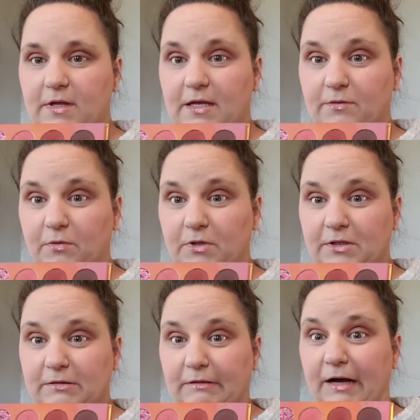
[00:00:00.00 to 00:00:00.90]
these
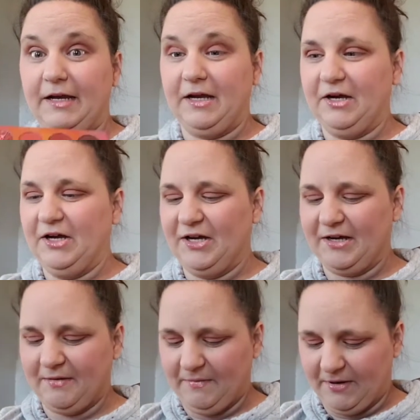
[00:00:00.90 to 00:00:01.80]
ones right here.
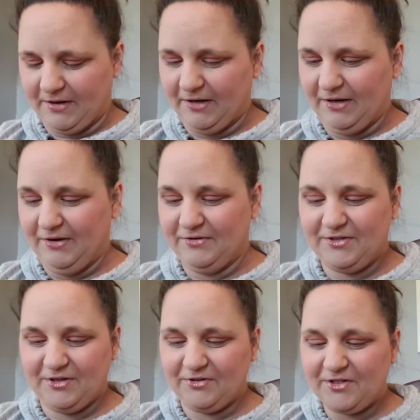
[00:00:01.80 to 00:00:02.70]
I'm not going to
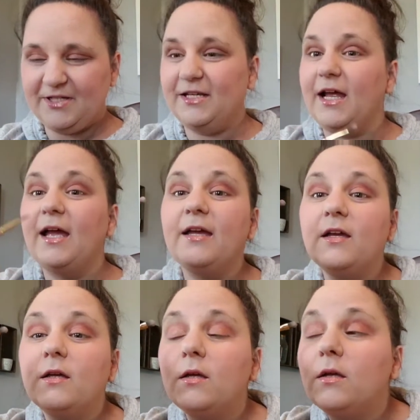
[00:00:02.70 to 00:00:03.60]
use those today.